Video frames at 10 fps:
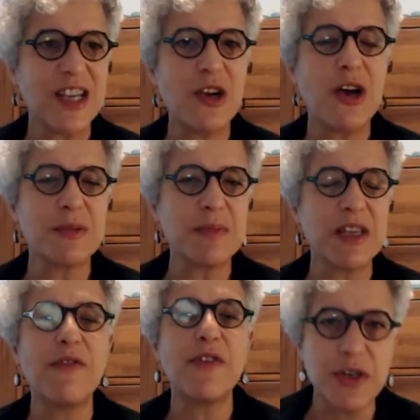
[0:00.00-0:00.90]
He calls
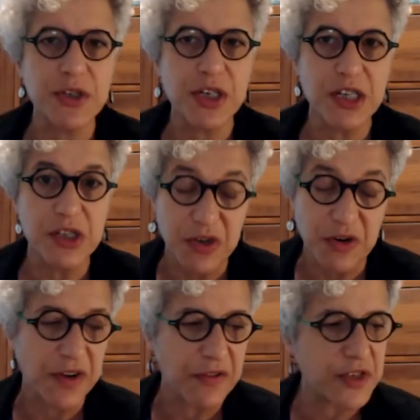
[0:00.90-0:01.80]
himself a Christian
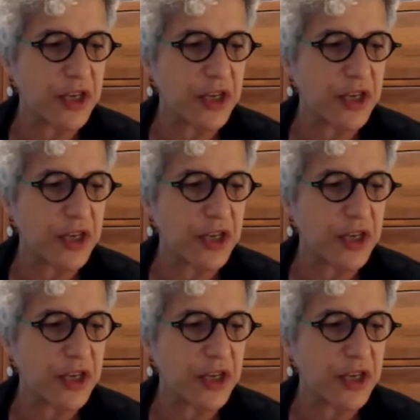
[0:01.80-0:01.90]
conservative.